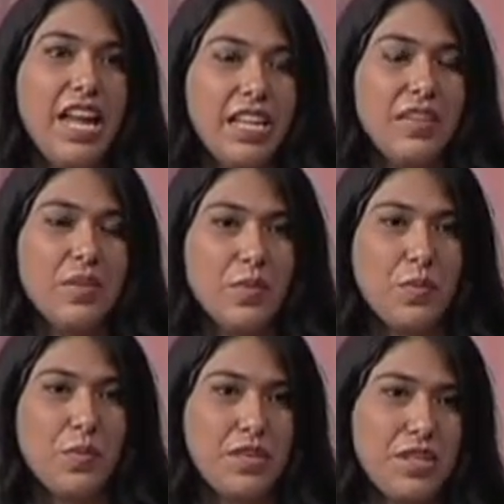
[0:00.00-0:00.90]
and
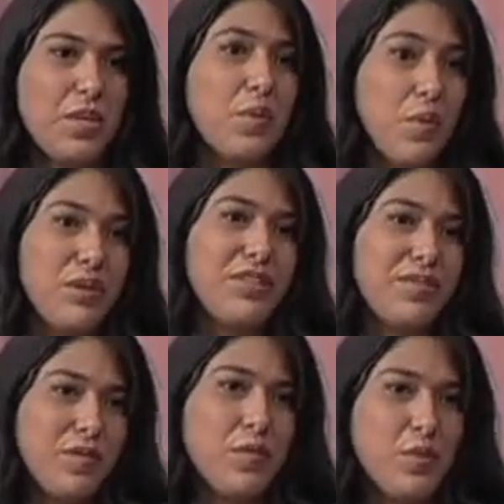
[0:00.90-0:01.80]
were, you know, most
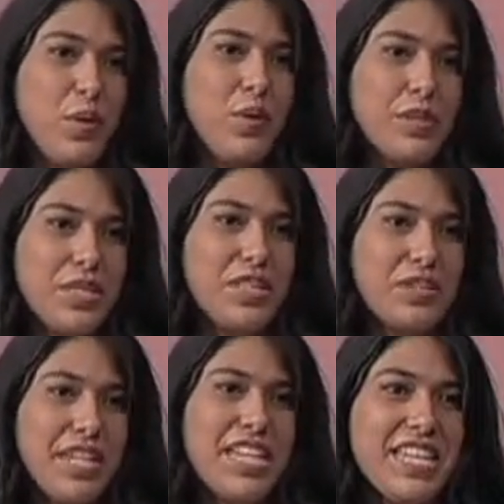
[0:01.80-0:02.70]
of them were holding
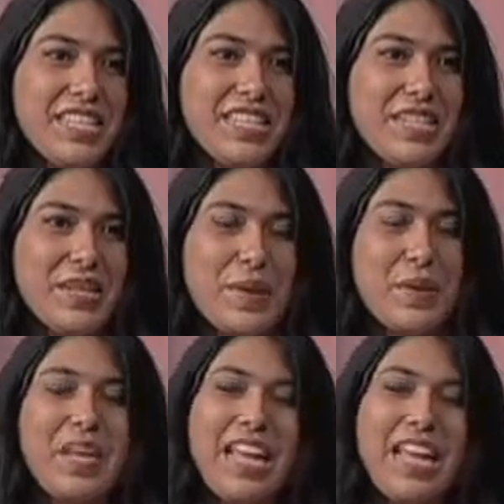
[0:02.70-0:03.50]
their kids, you uh-huh. know.